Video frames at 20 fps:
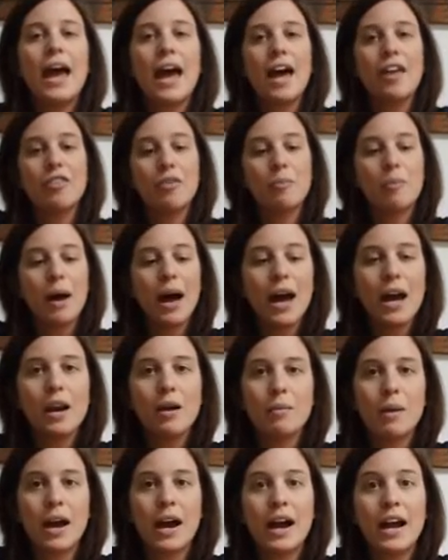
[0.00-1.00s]
at the
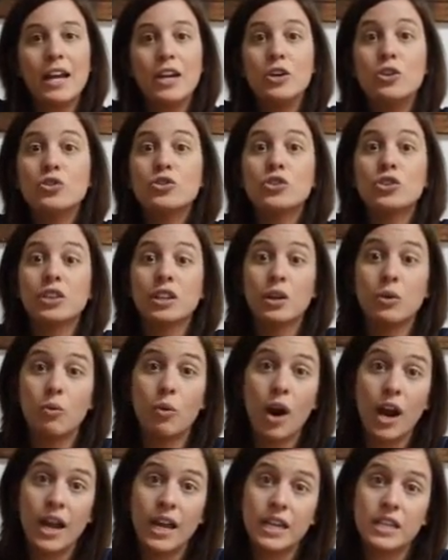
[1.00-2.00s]
bottom I usually
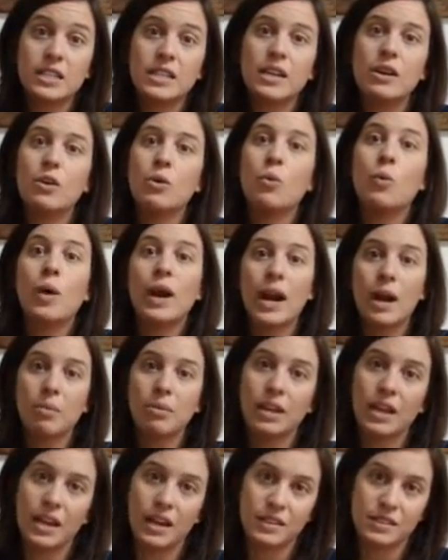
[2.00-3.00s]
write when I
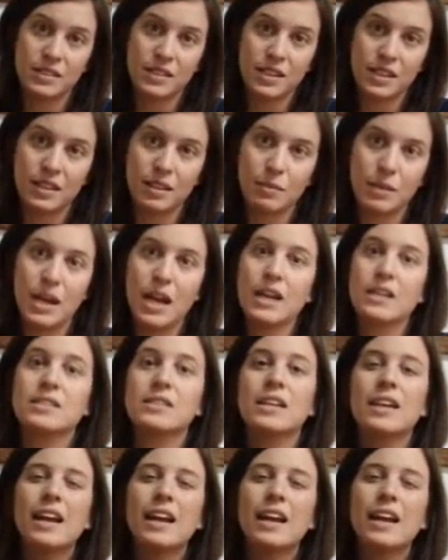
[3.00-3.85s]
plan on seeing them next.